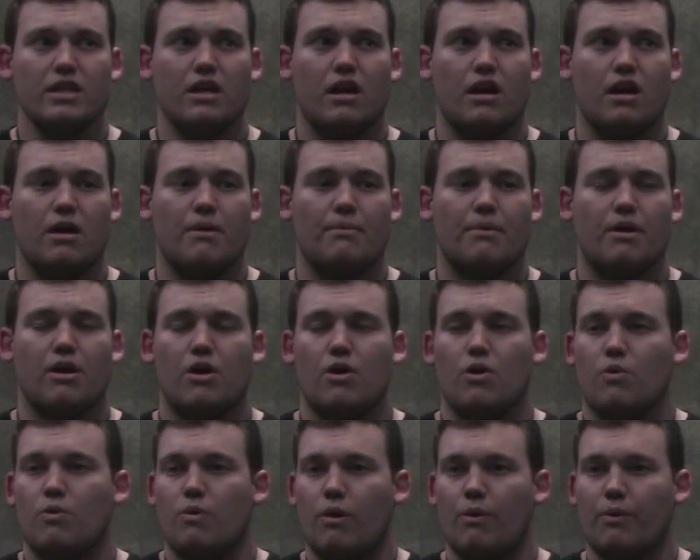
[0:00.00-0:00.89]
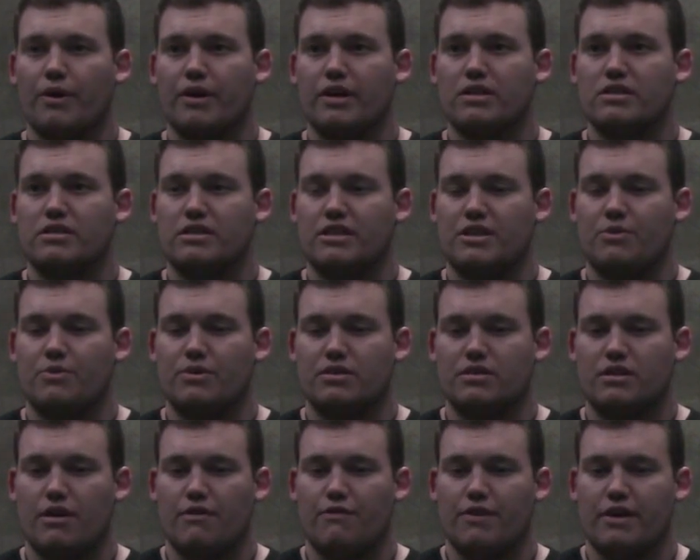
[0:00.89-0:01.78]
Um, what we're going to see with
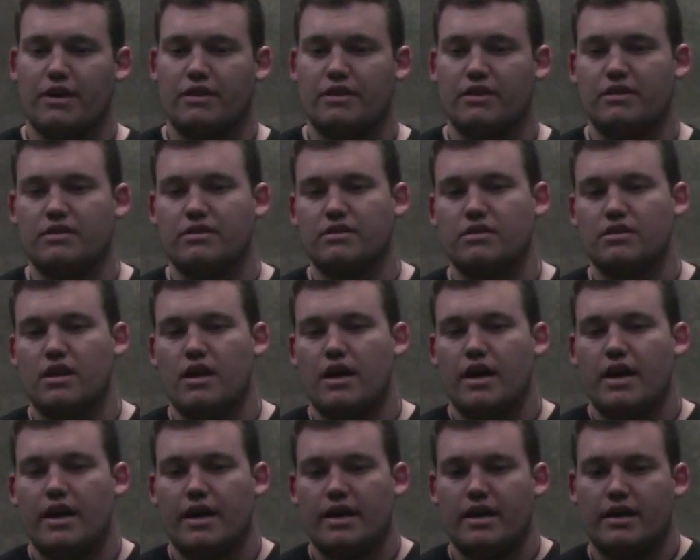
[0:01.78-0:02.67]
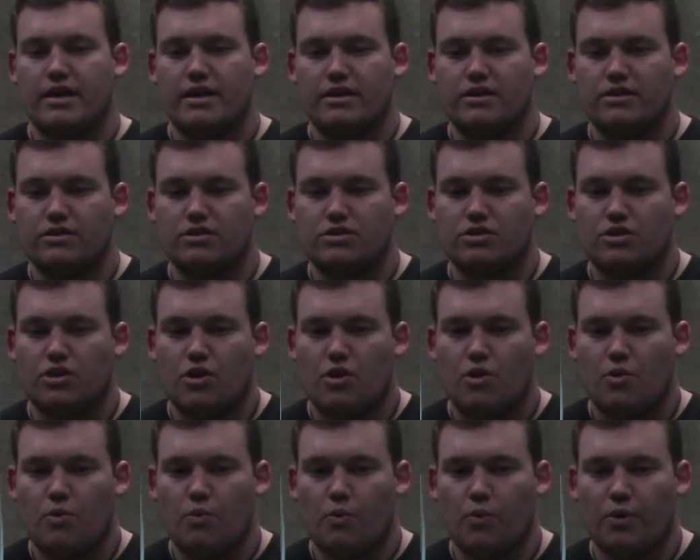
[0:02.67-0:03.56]
stuff like this is
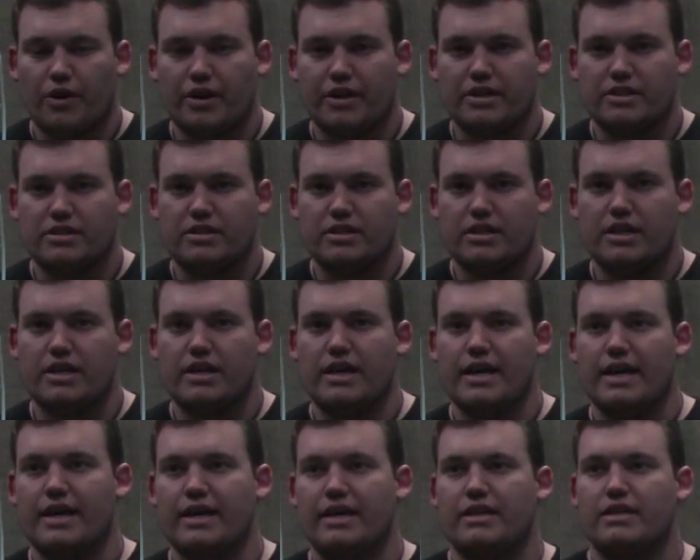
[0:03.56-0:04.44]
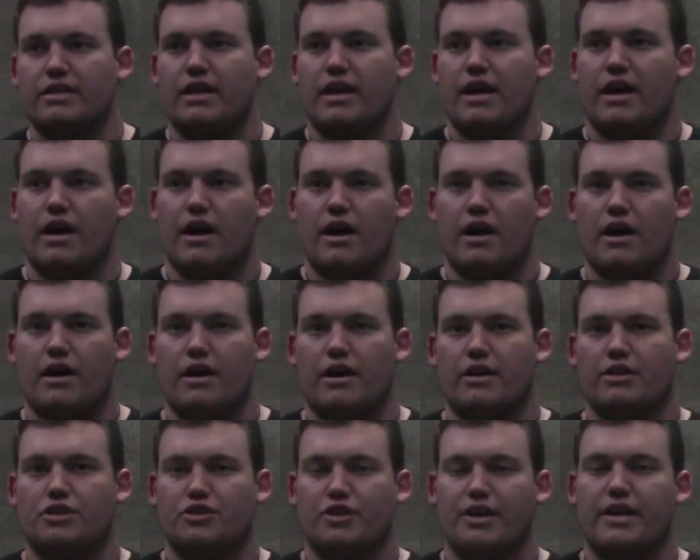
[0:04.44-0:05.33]
we're going to see it
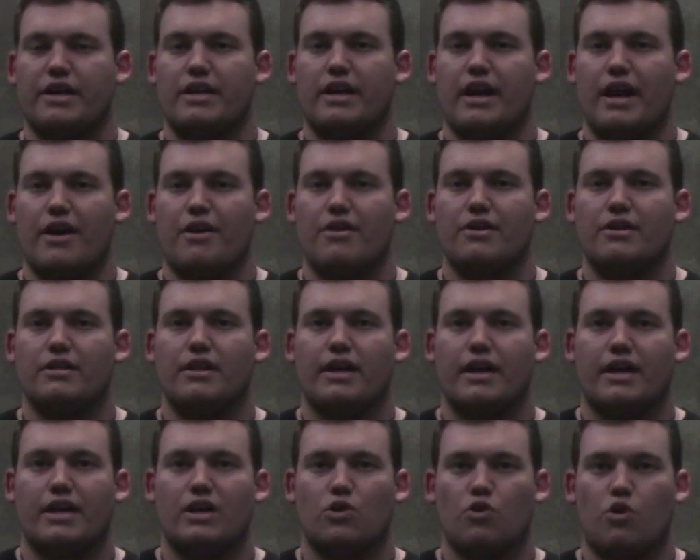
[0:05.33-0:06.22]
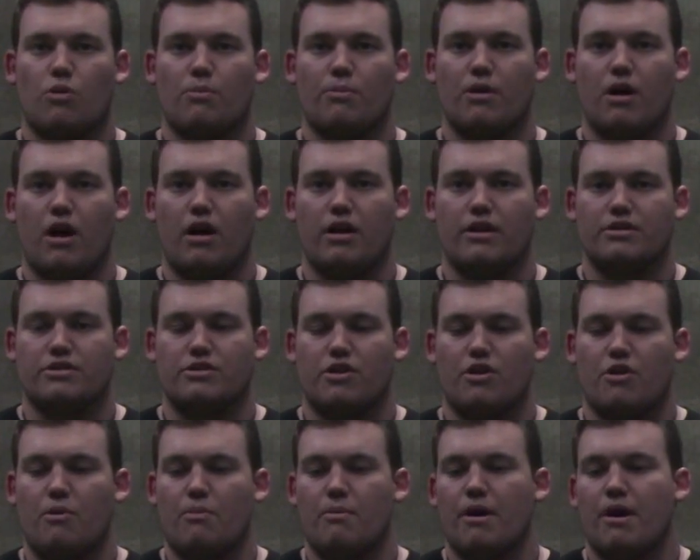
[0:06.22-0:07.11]
uh, a trait inherited like a normal
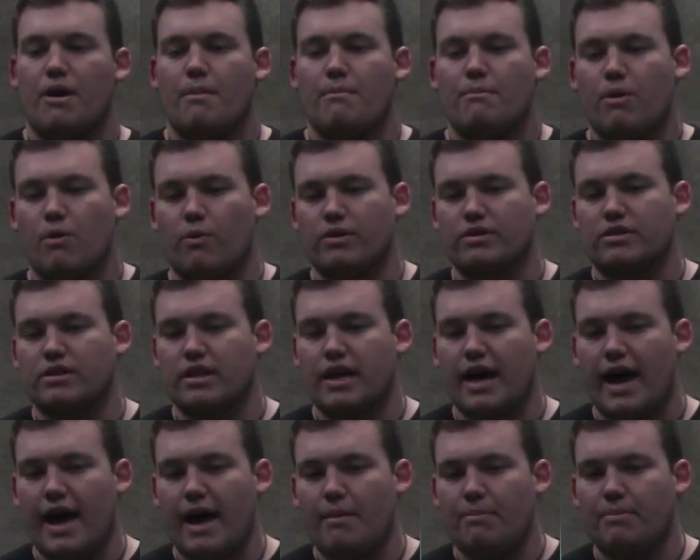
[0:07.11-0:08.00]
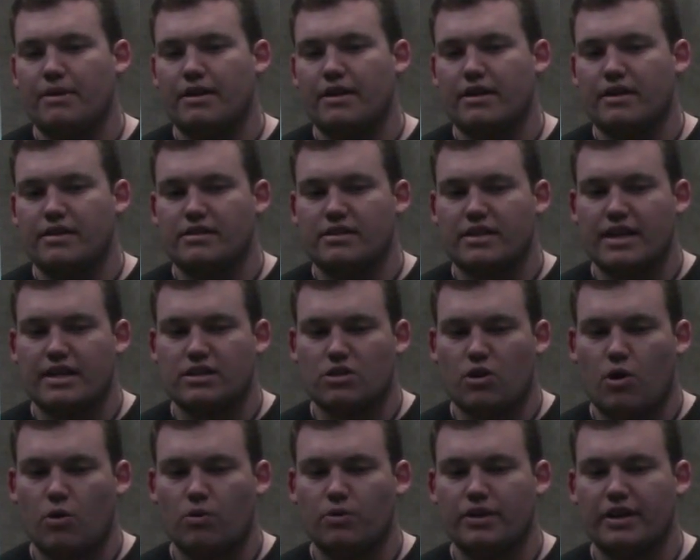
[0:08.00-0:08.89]
autosome, but what's going to happen is
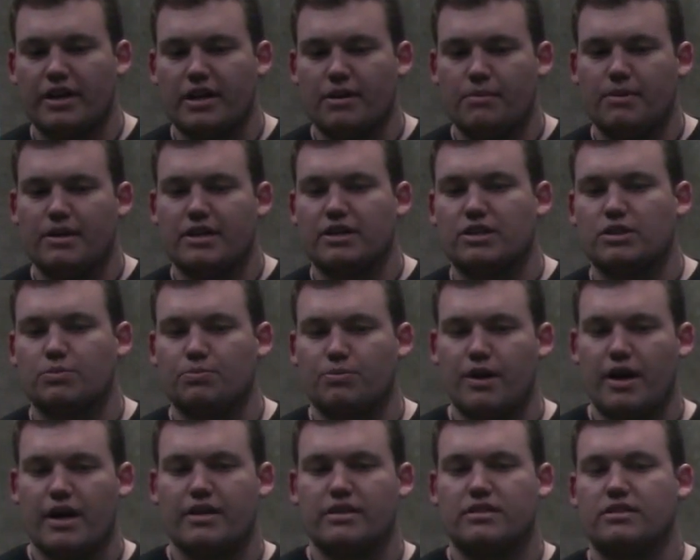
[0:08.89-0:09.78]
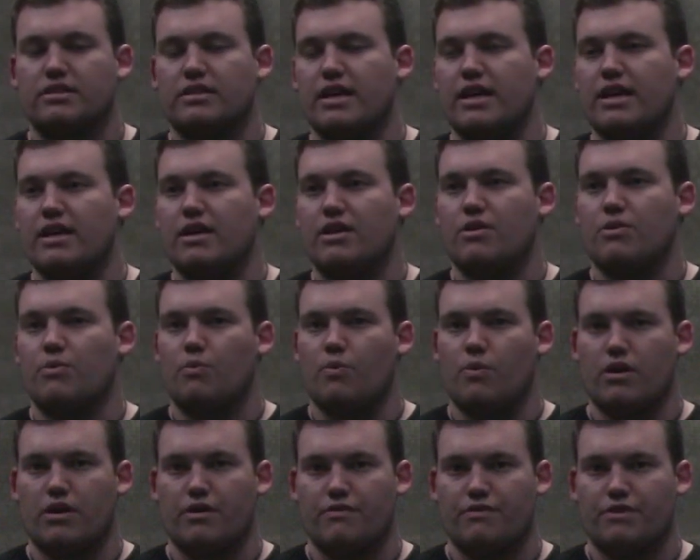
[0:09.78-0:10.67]
it's only going to be expressed in
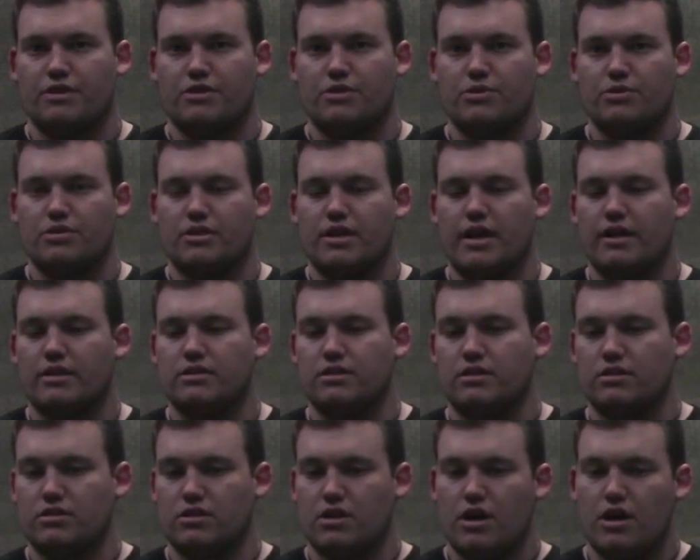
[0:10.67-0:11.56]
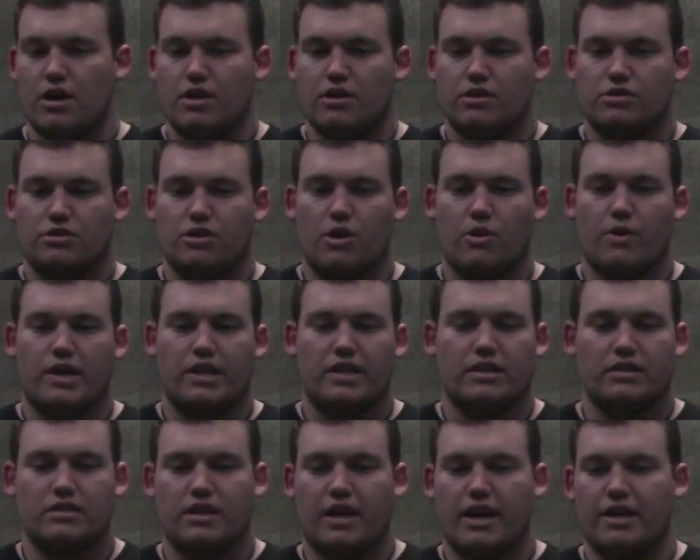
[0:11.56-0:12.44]
one of the two sexes. So in
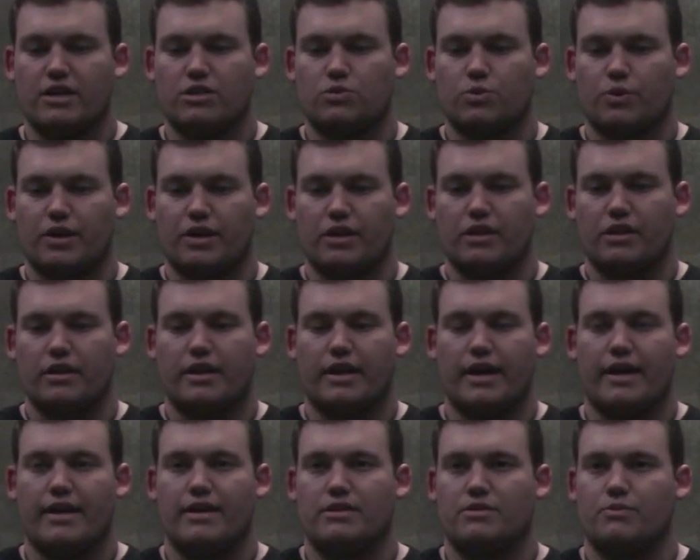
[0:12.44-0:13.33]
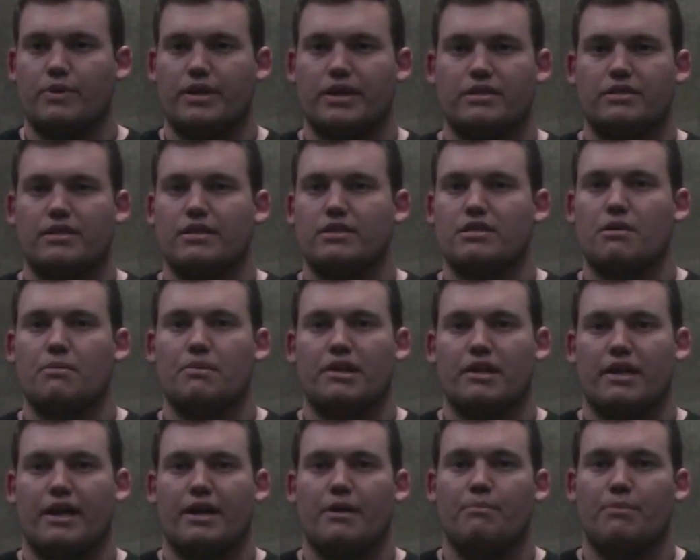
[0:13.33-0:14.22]
this case, we're going to look at, we can say
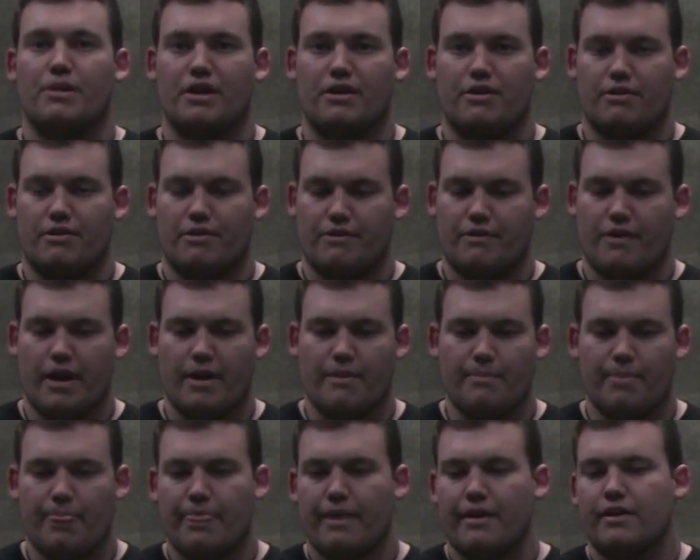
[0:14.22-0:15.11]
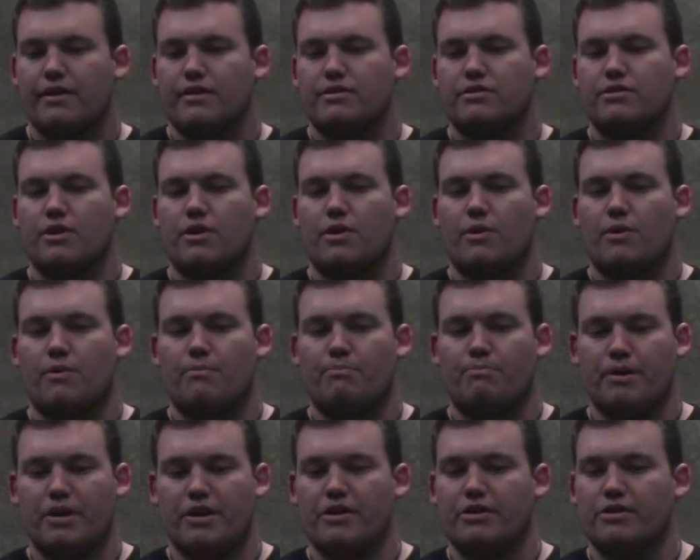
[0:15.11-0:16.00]
something like a beard, right?
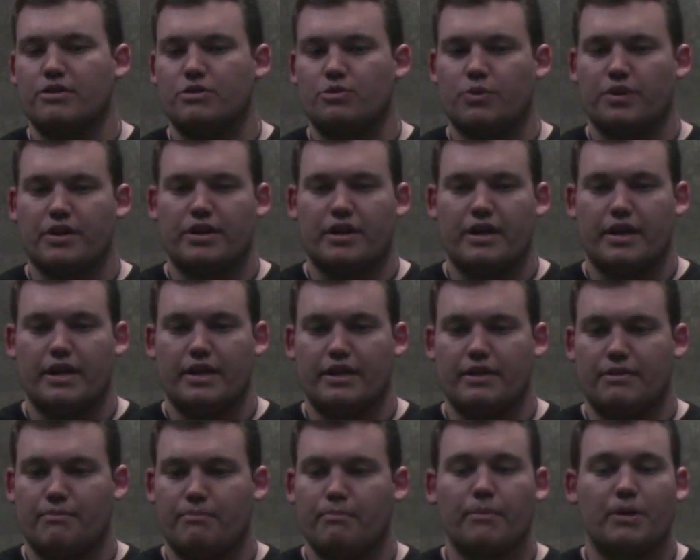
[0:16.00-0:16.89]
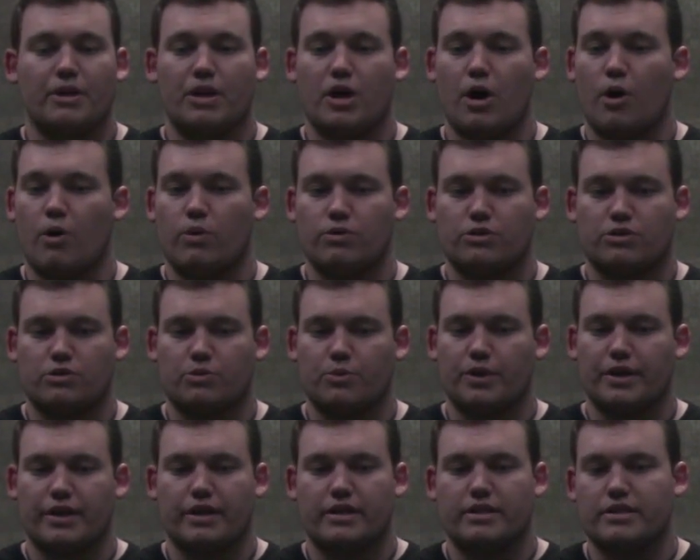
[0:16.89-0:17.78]
So beards were, and goats,
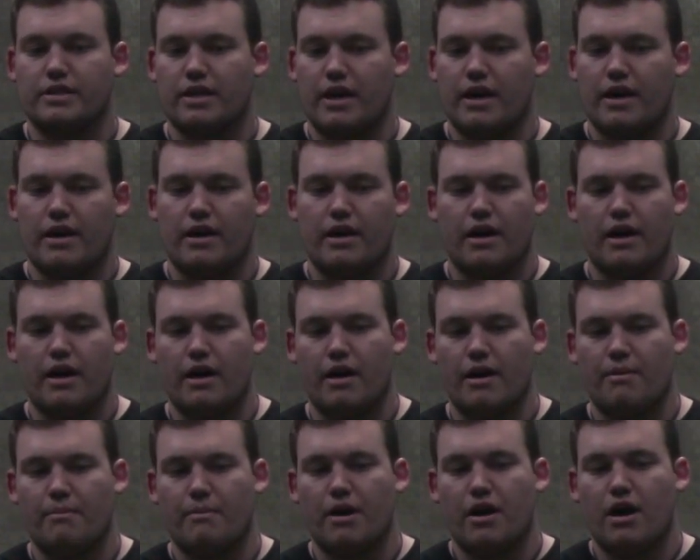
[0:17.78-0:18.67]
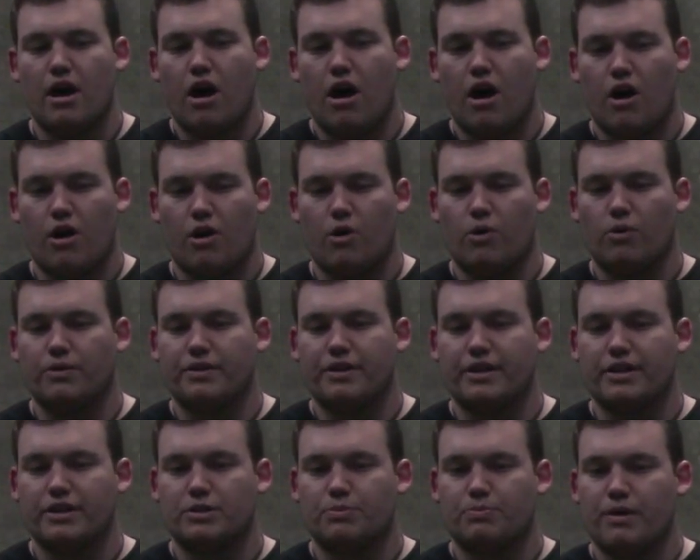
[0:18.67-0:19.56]
we're going to say, um, are
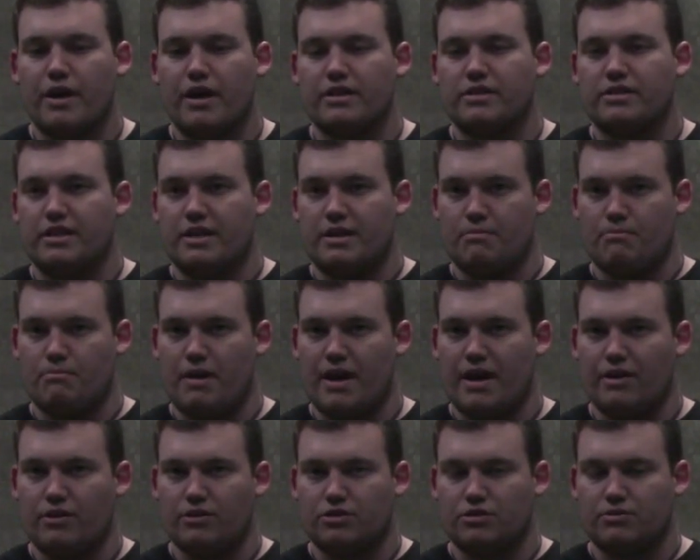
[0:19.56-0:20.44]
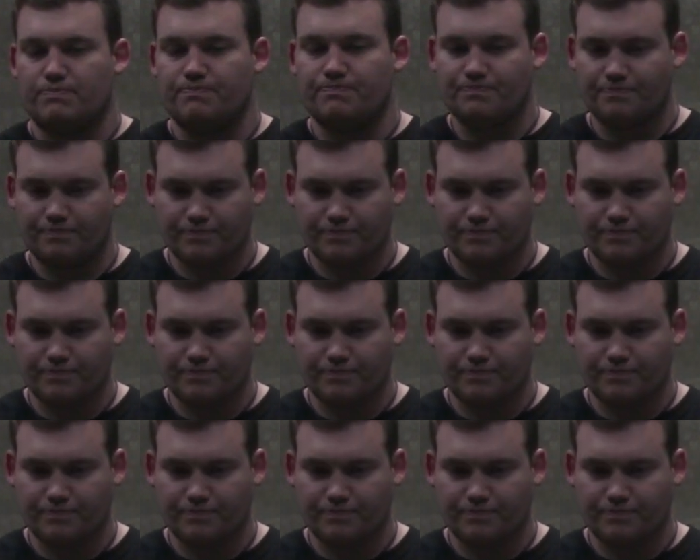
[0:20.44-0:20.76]
only expressed in males.